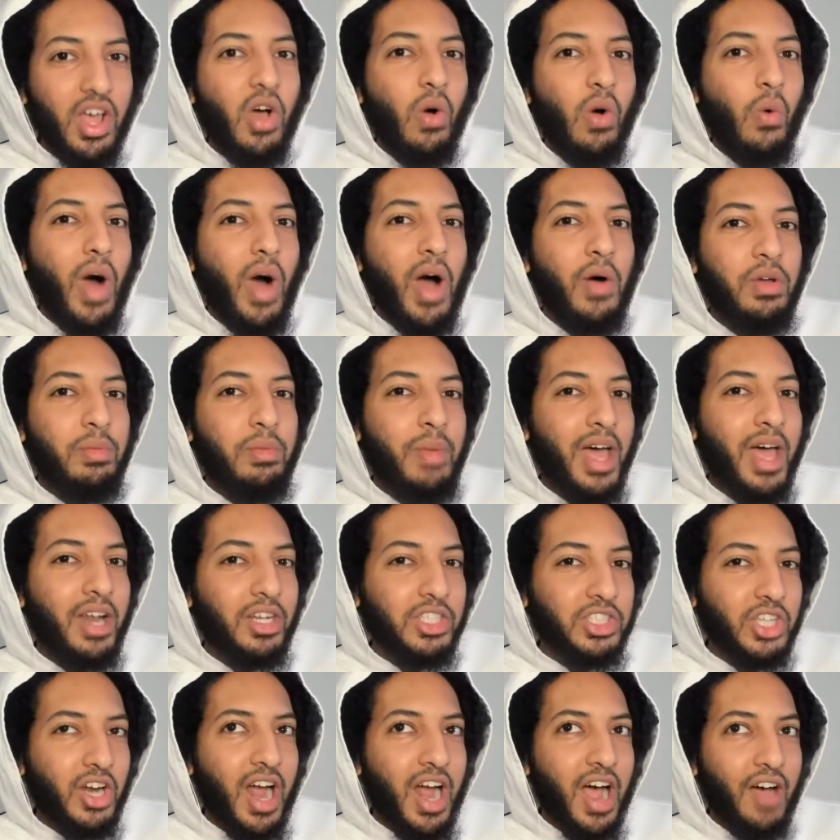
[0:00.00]
Why would
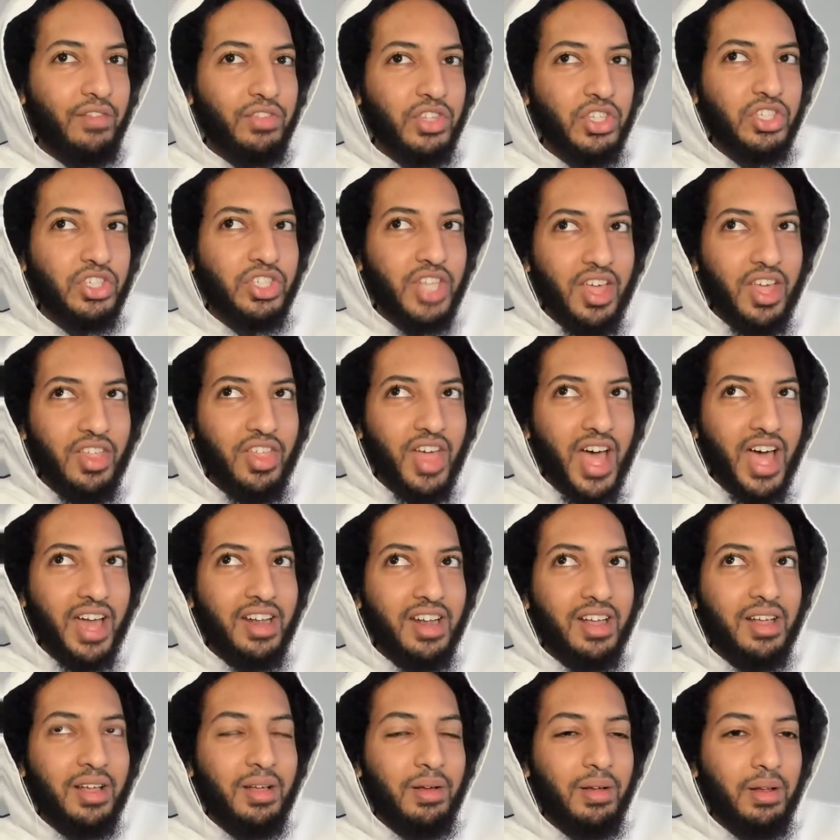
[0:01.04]
Battlestar have to say that
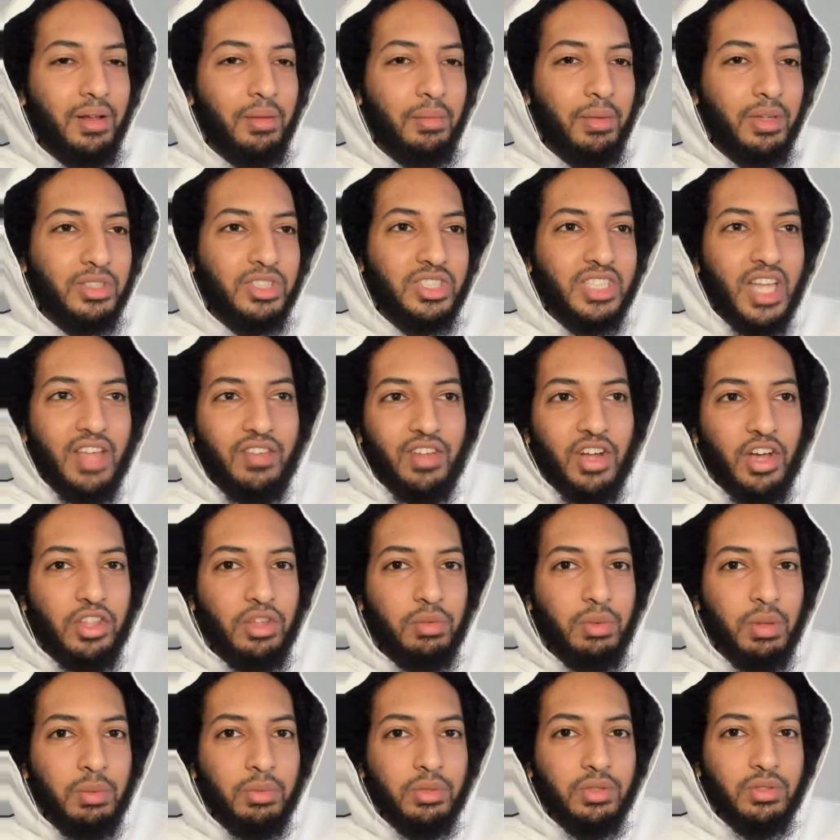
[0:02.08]
about saving other
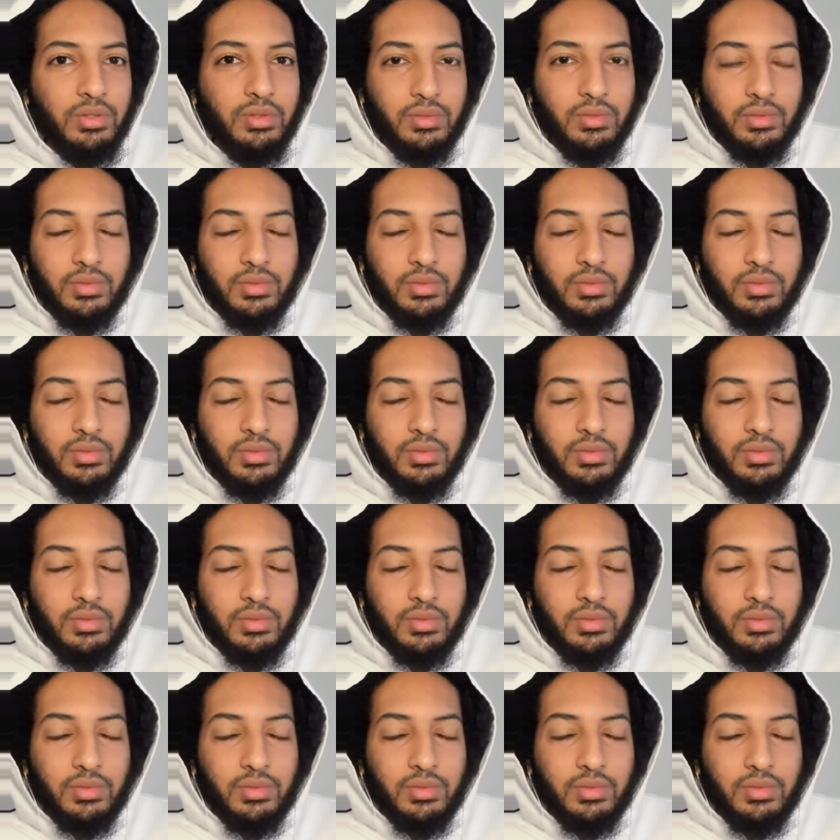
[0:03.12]
people?